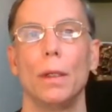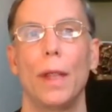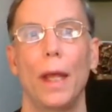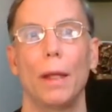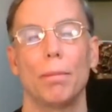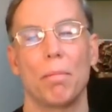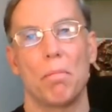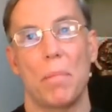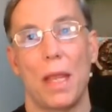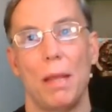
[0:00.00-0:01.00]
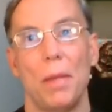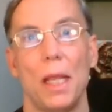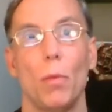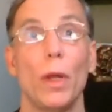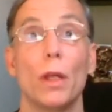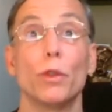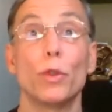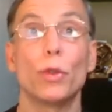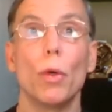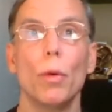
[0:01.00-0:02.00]
that maybe we
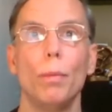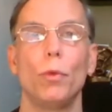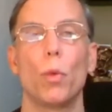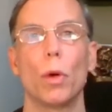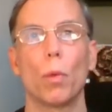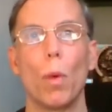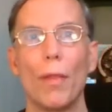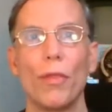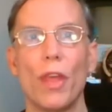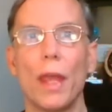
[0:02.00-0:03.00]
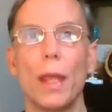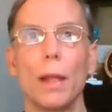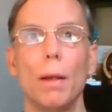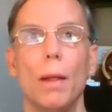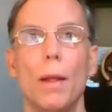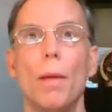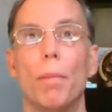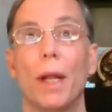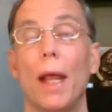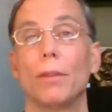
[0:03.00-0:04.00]
assumed were one thing,
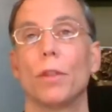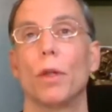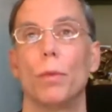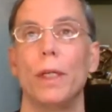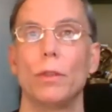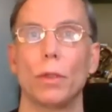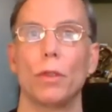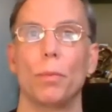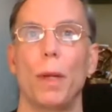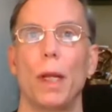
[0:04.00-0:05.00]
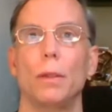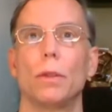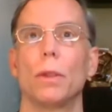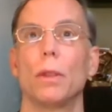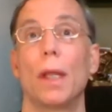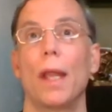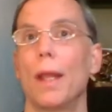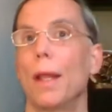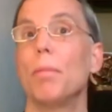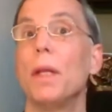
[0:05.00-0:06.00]
but as the research paints,
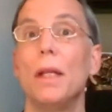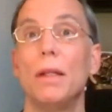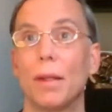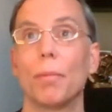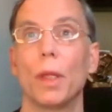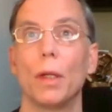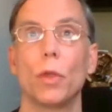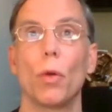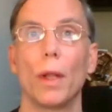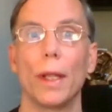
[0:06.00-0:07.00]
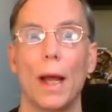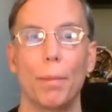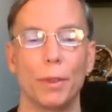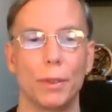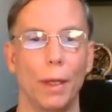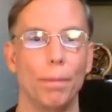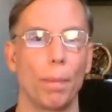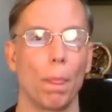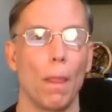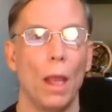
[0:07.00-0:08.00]
can be something totally opposite.
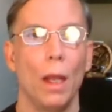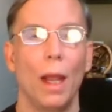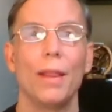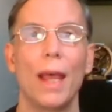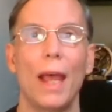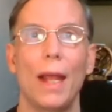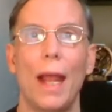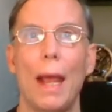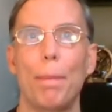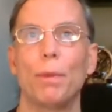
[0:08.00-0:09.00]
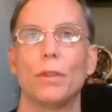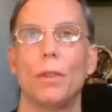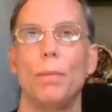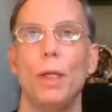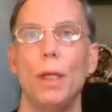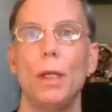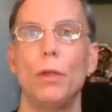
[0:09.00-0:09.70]
And that happens to be